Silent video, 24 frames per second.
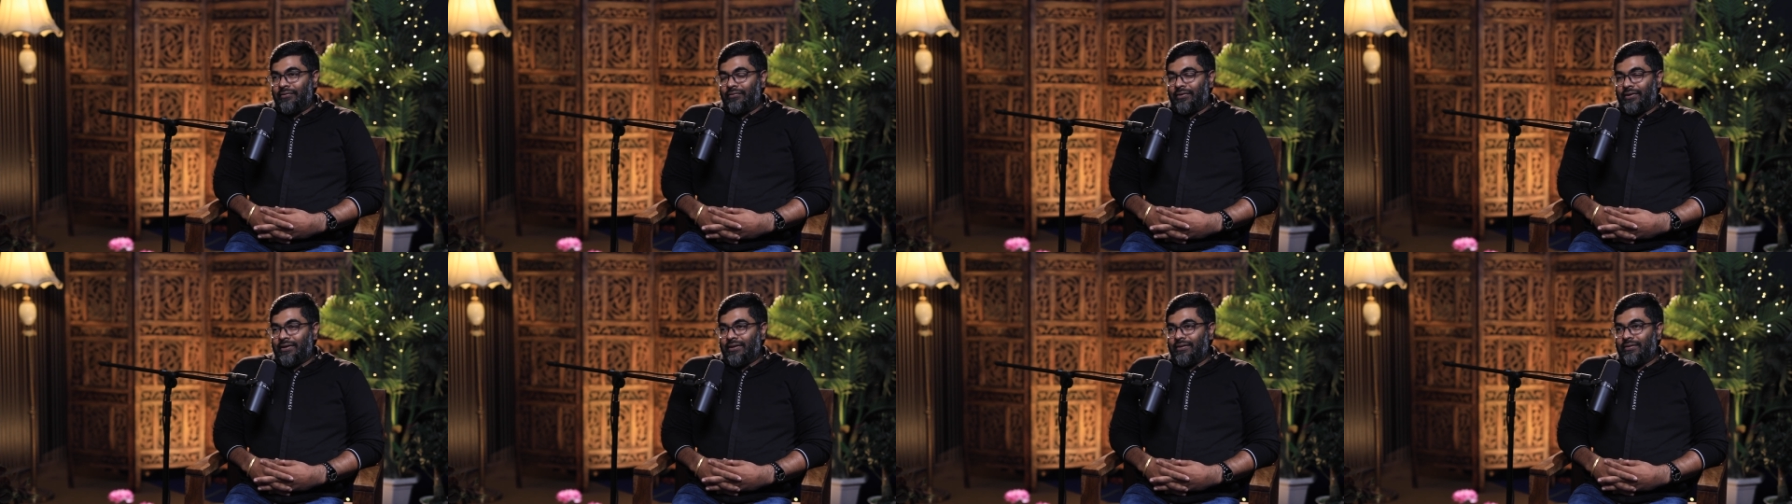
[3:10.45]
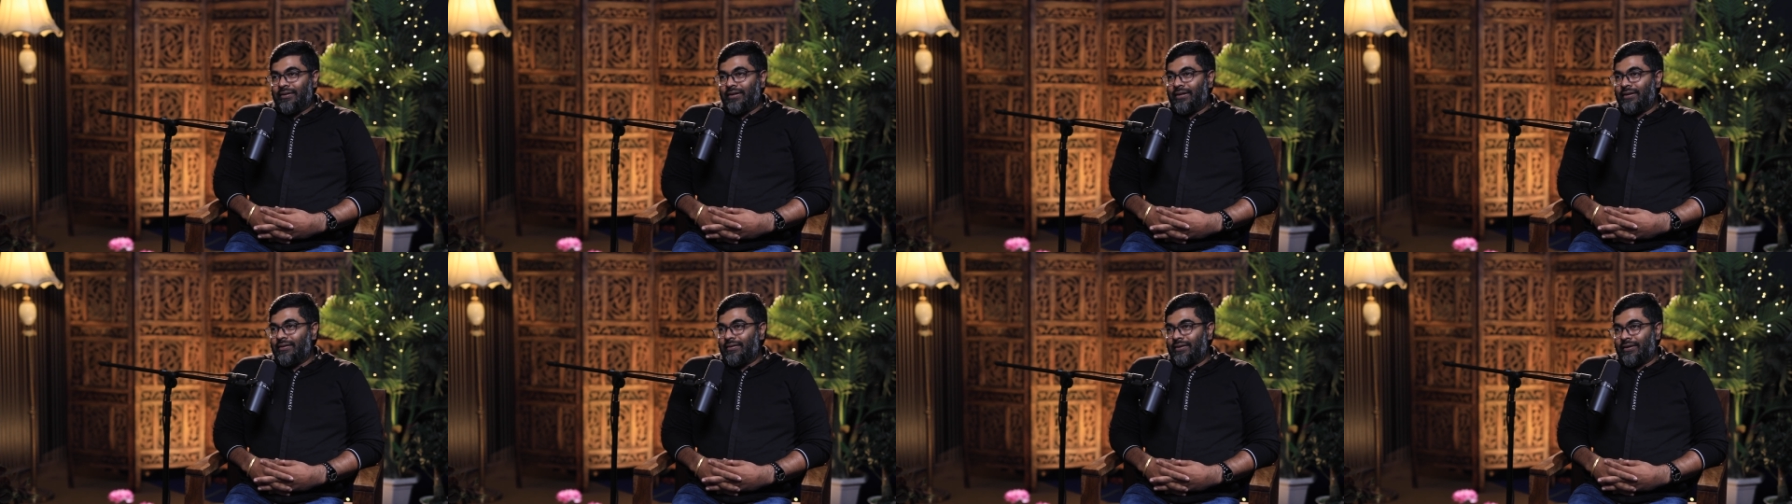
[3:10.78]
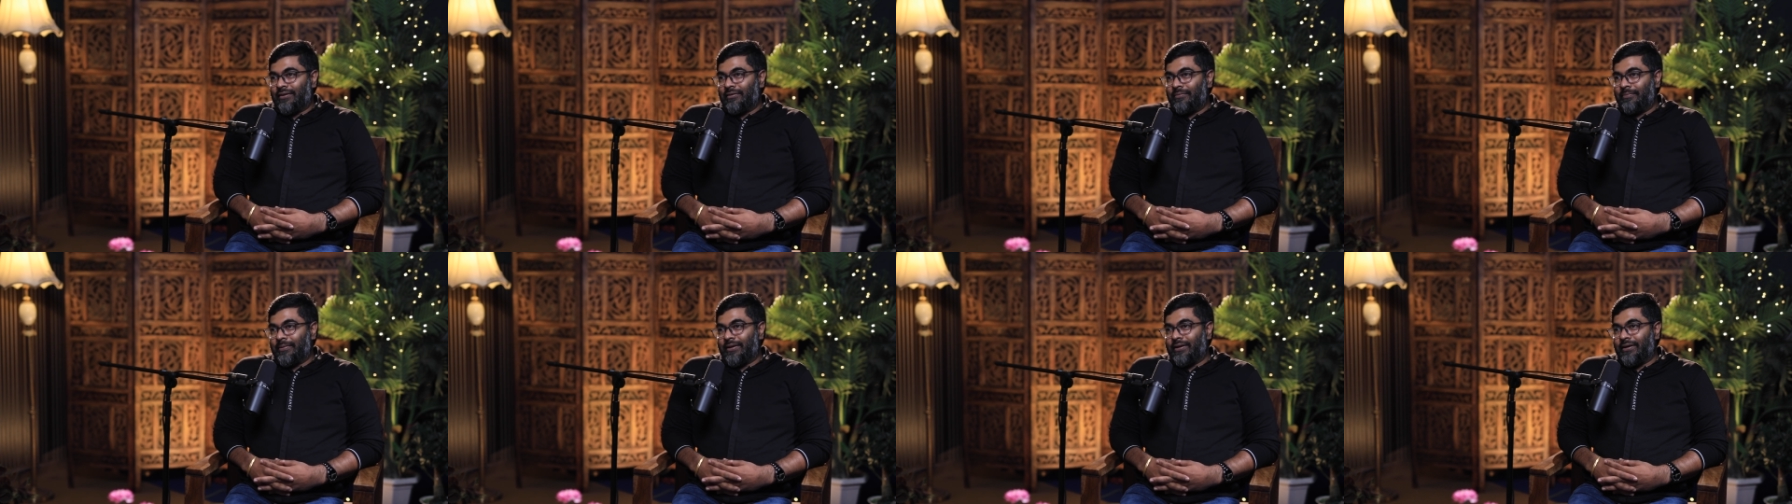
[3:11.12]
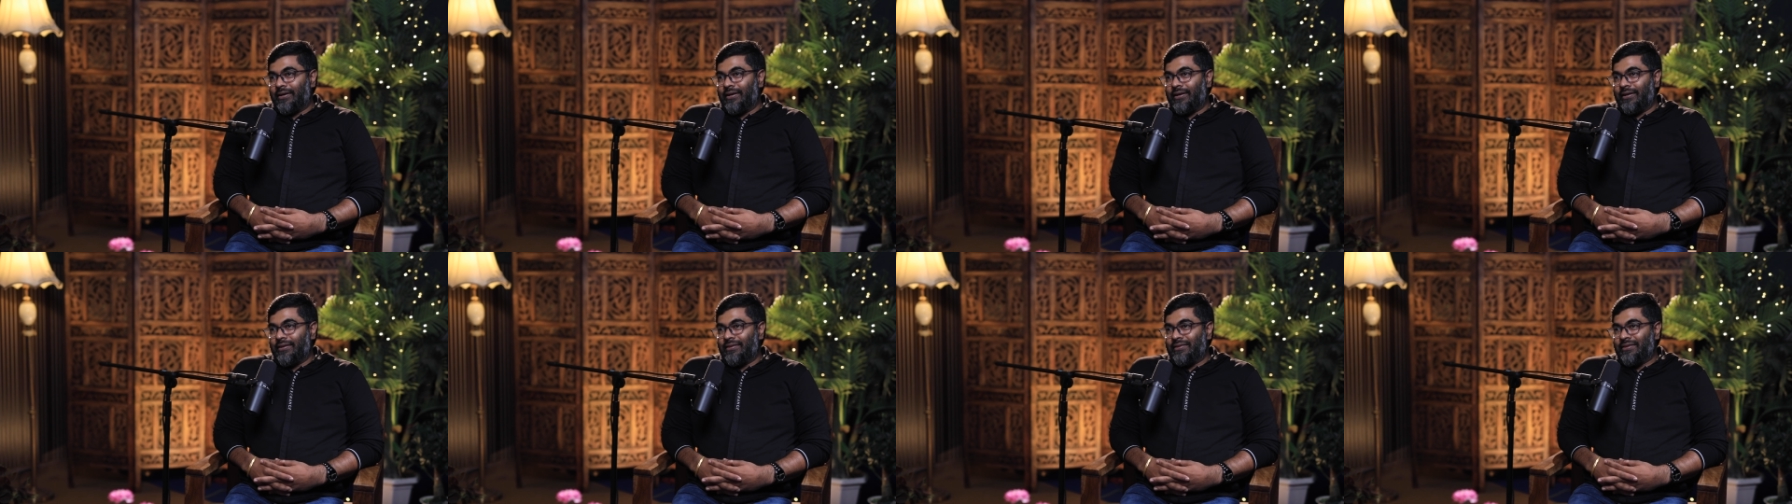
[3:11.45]
What is that is
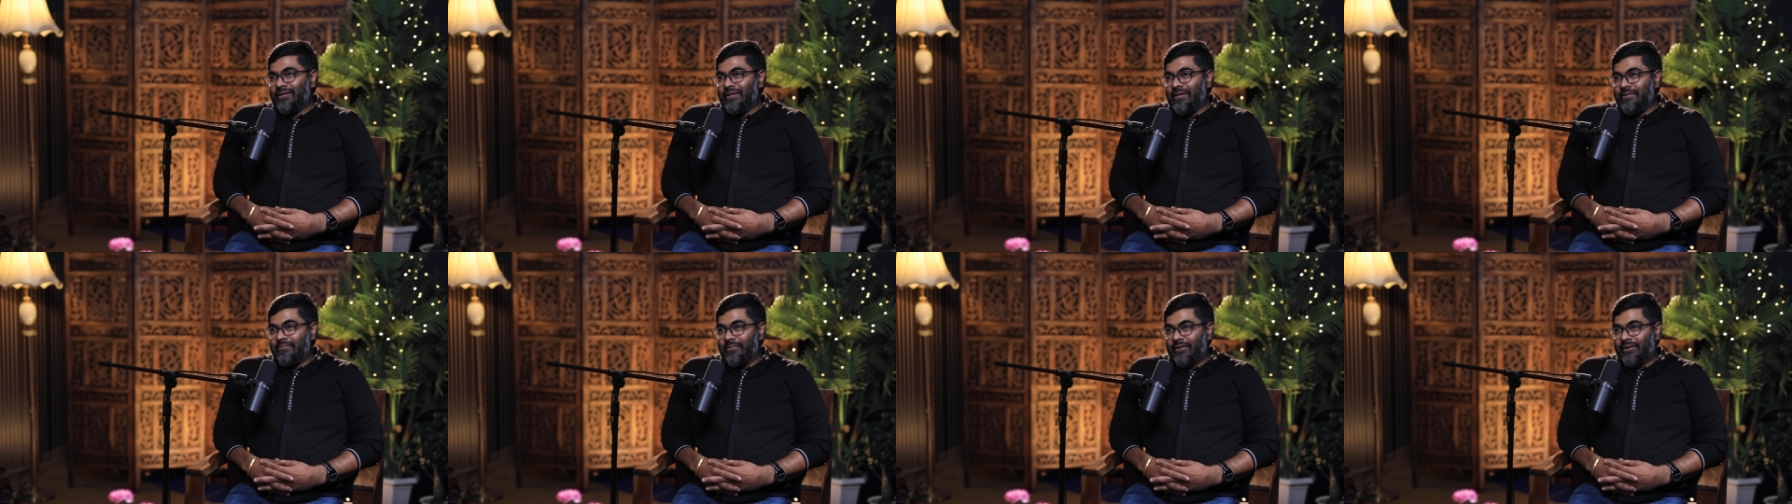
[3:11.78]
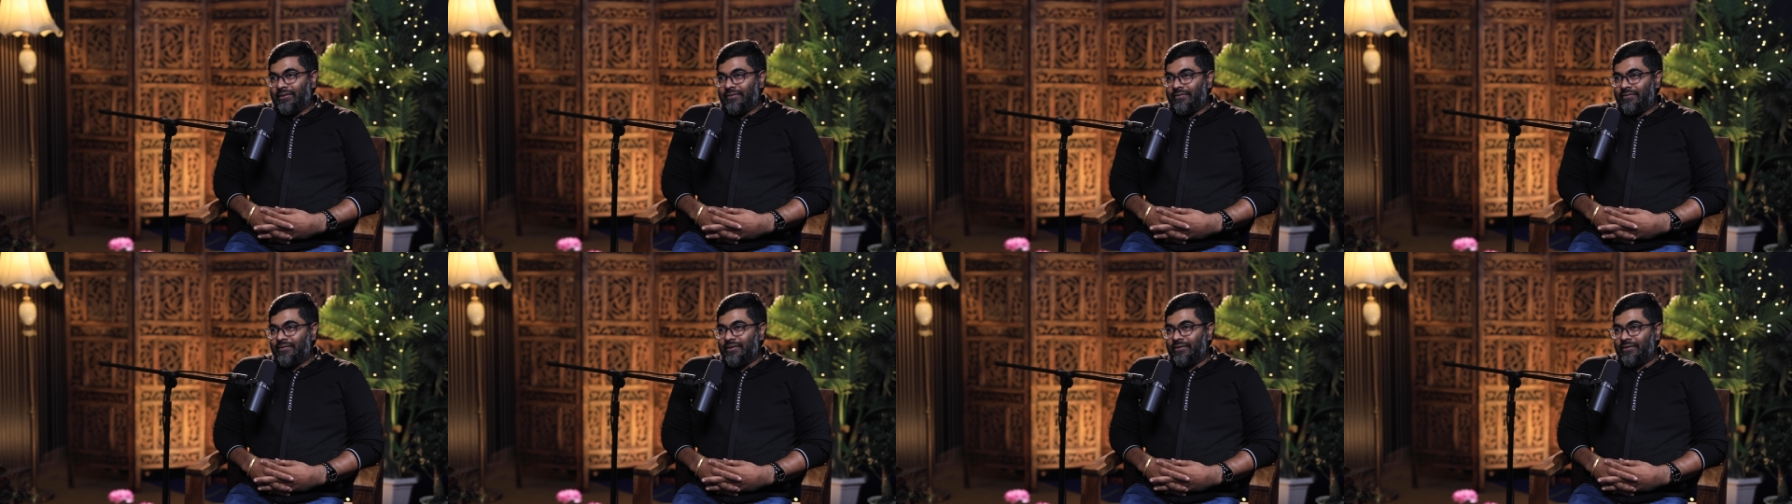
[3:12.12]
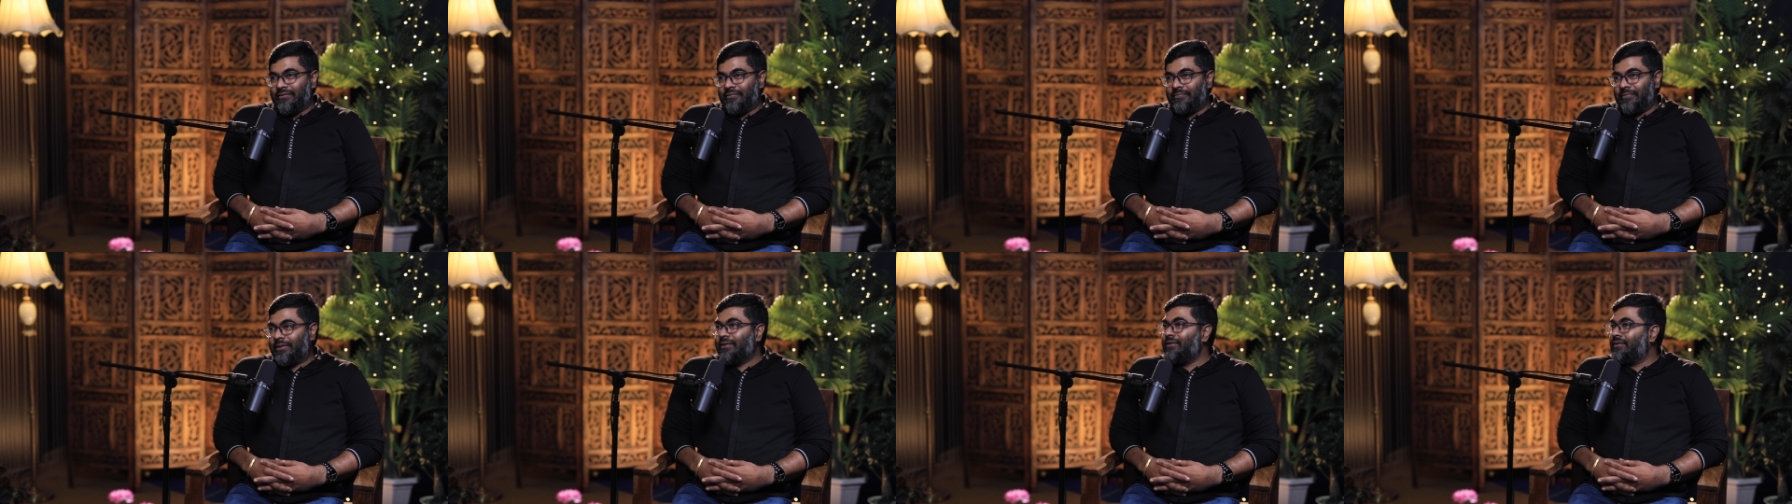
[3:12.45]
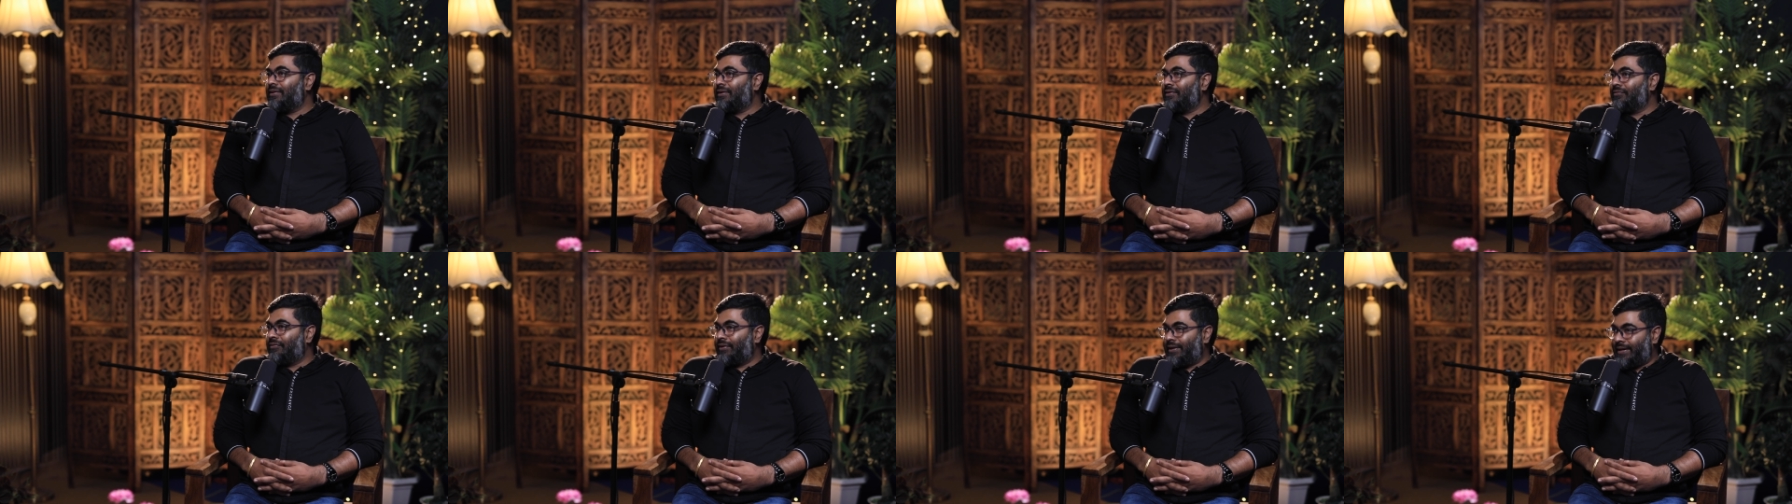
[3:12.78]
expected in 3 months, 6 months,
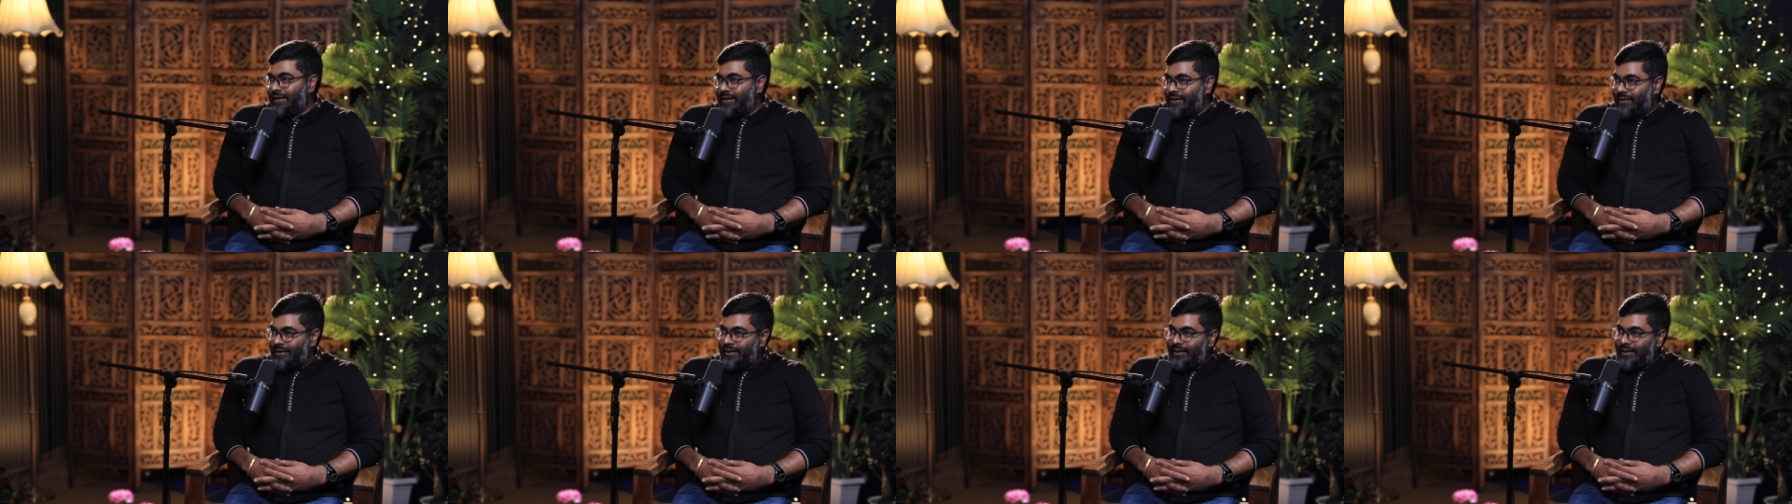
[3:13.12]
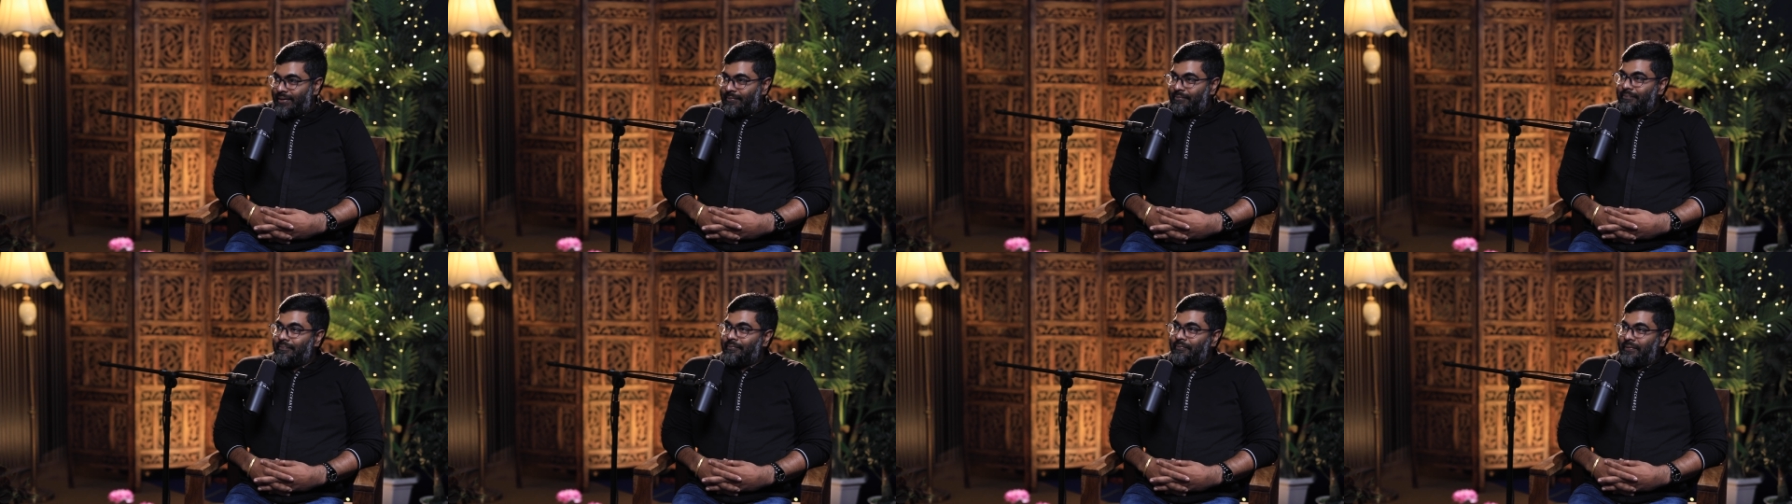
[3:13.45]
and 1 year time?